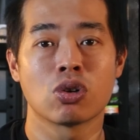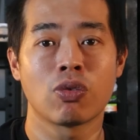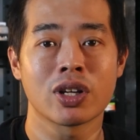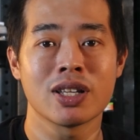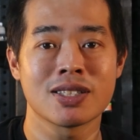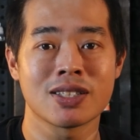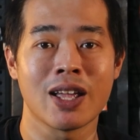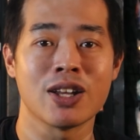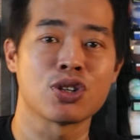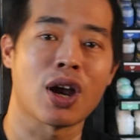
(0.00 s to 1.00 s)
So for this
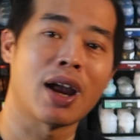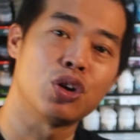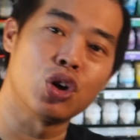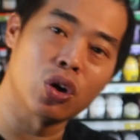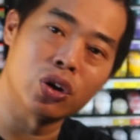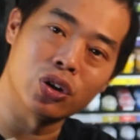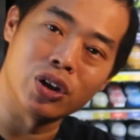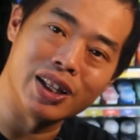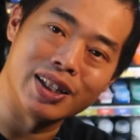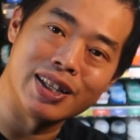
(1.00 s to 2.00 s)
stage, you're going to
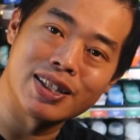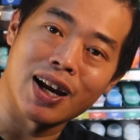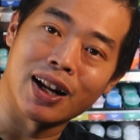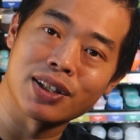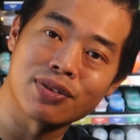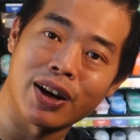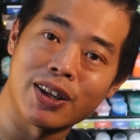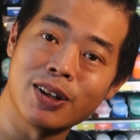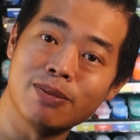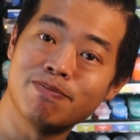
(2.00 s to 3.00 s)
need these colors right
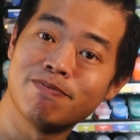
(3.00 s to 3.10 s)
here.